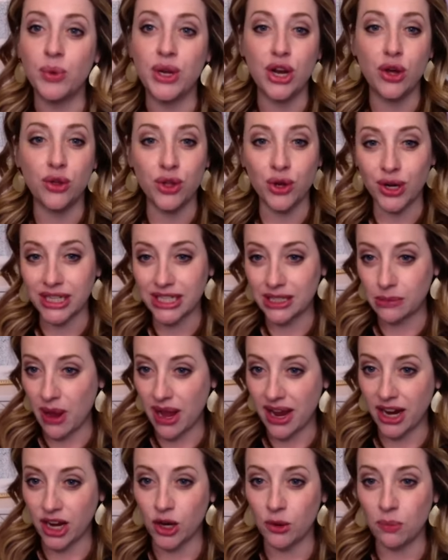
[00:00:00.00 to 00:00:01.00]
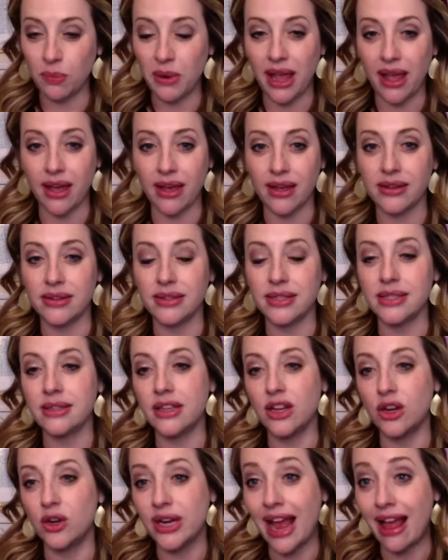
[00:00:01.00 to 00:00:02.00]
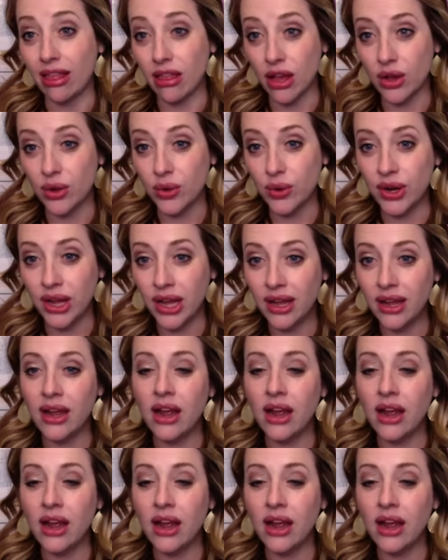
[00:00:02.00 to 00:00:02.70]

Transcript: We know they're expired because they're yellowed